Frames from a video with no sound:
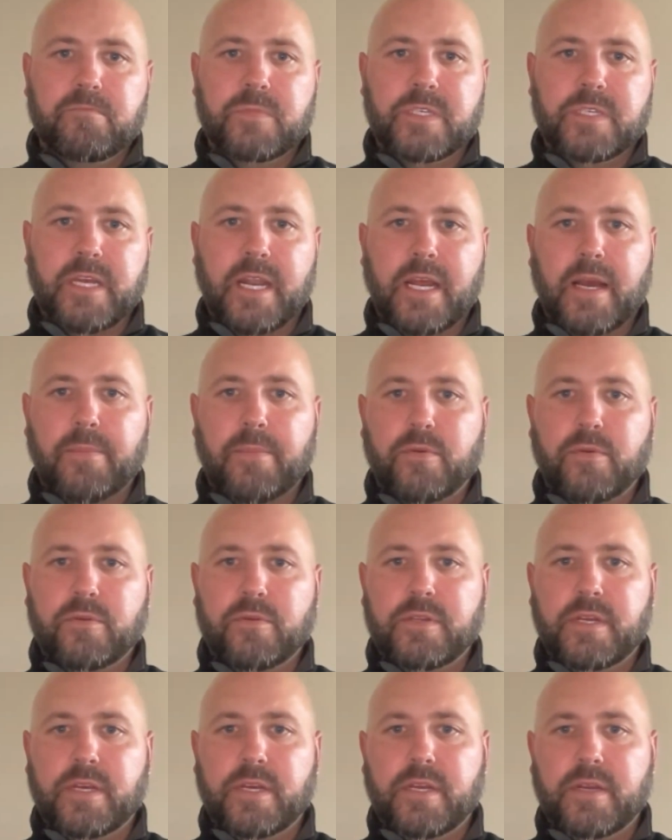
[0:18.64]
setting up a
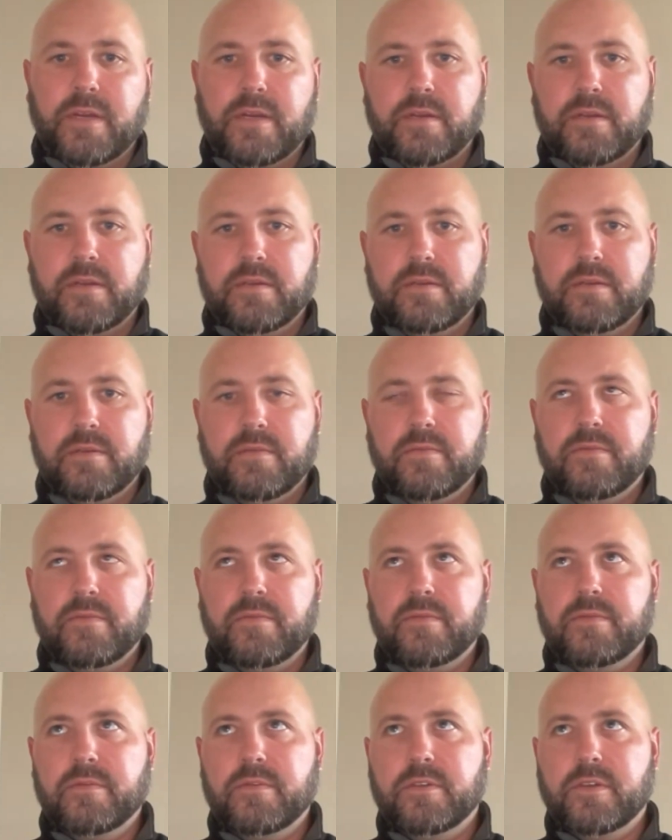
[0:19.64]
routine.
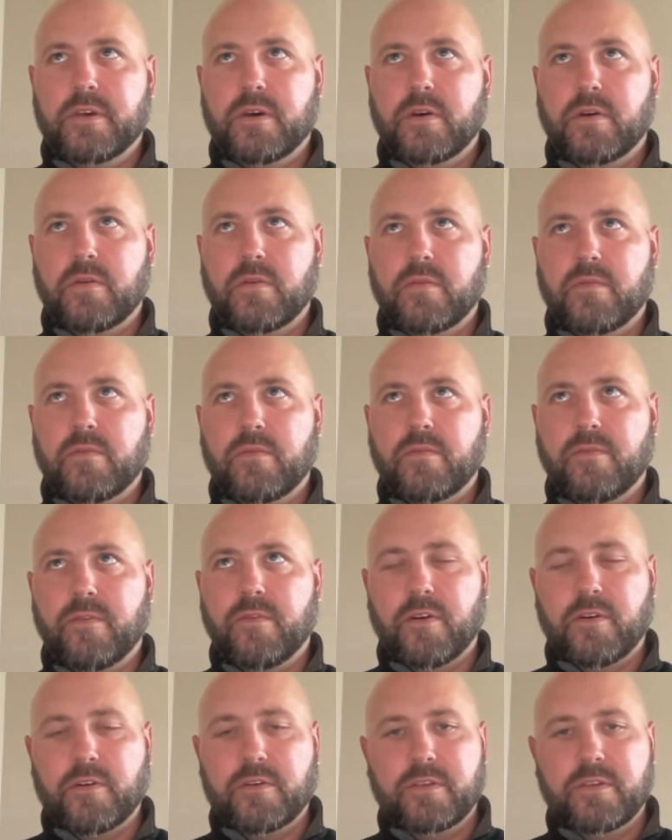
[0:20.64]
So
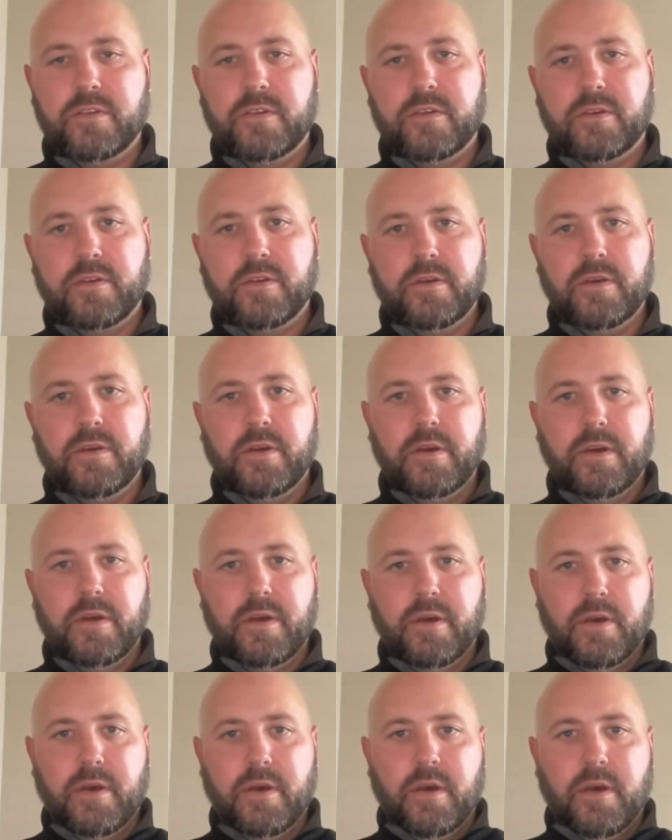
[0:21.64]
first,
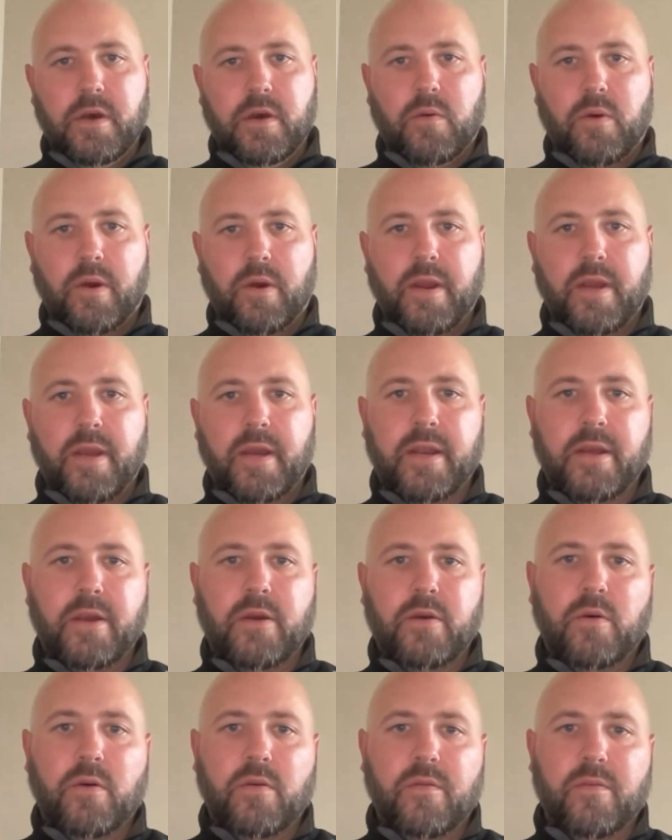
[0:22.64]
we're going to kind of
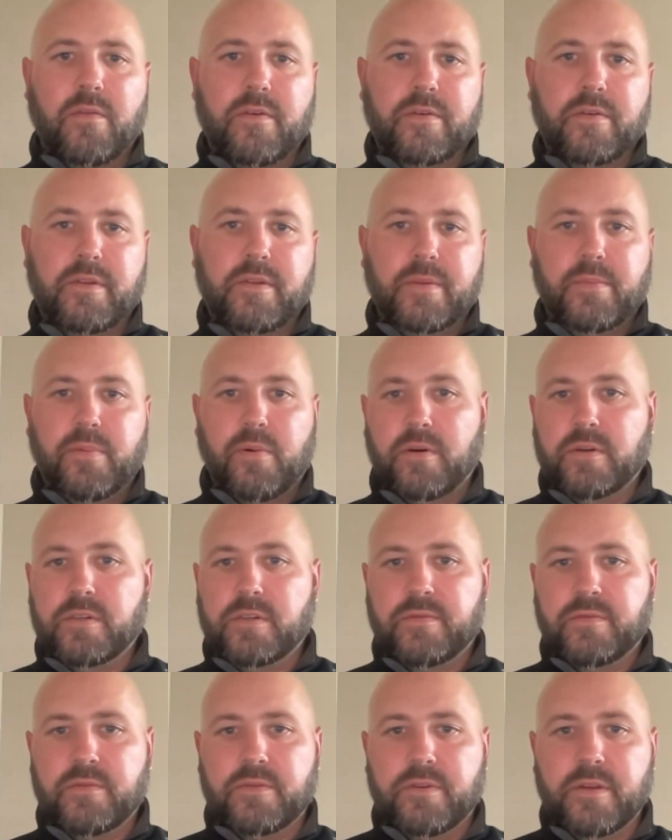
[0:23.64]
go over the
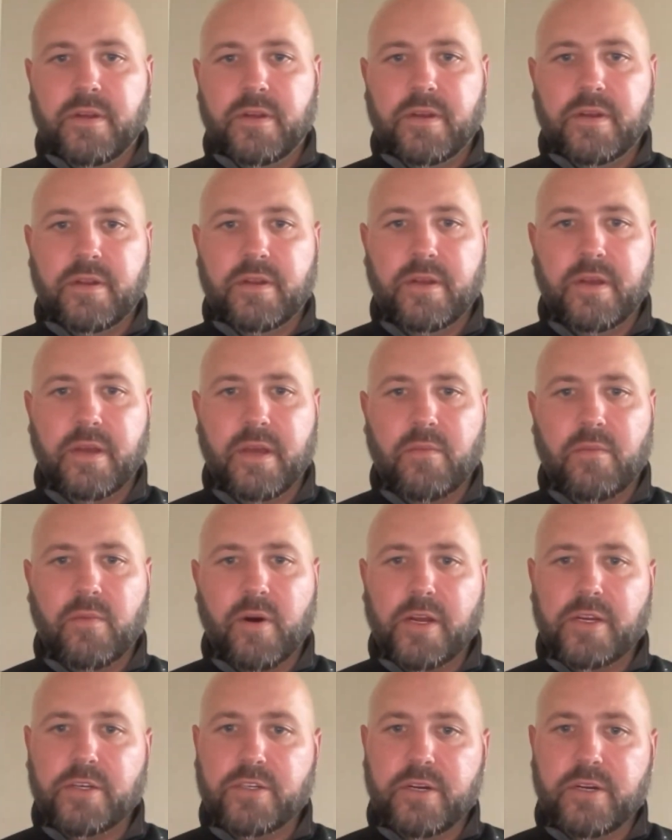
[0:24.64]
importance of routine and
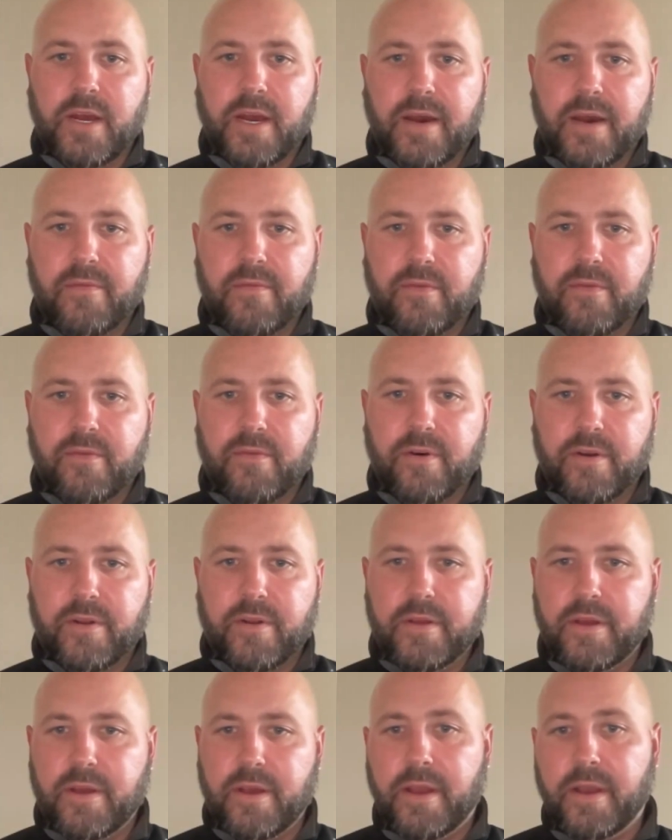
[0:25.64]
why you should have
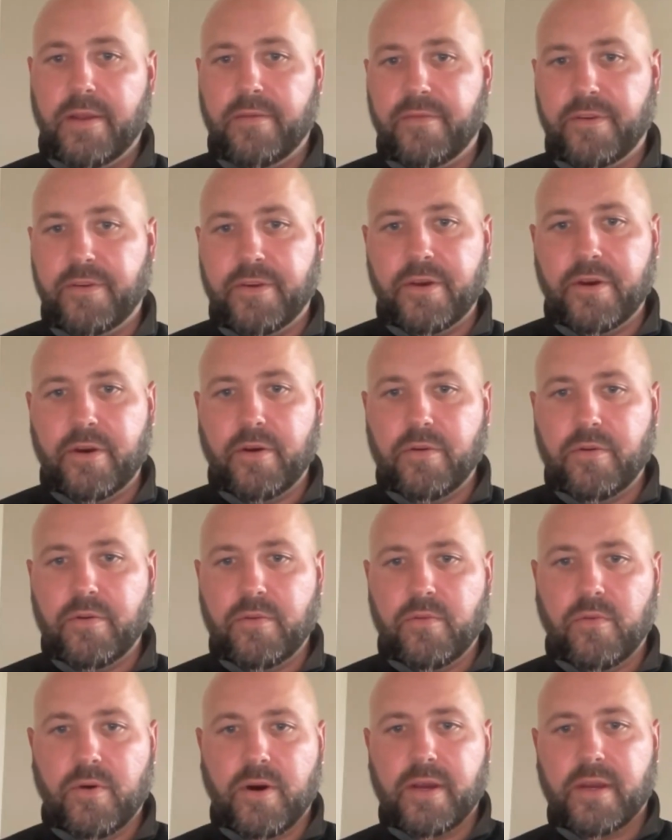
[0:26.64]
one. And if you don't,
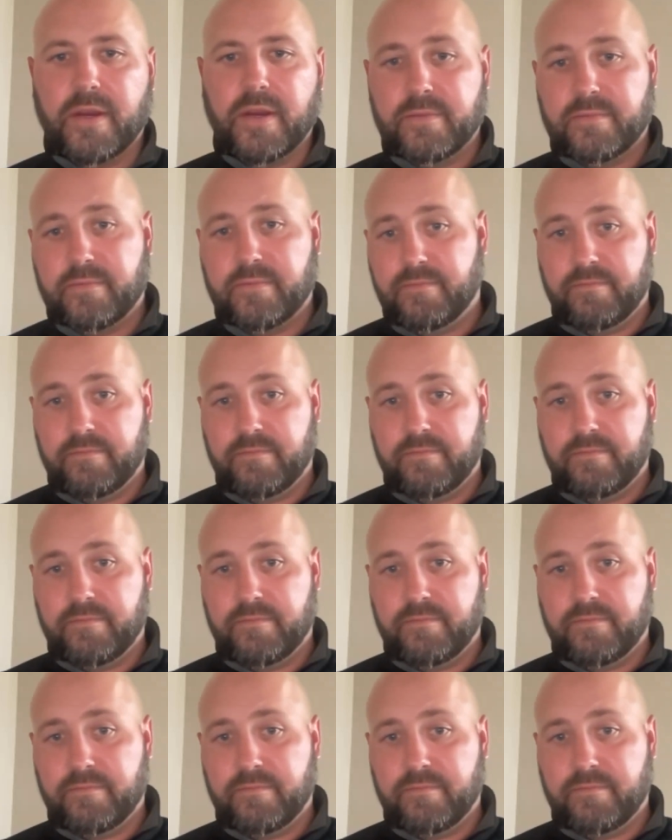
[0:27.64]
why,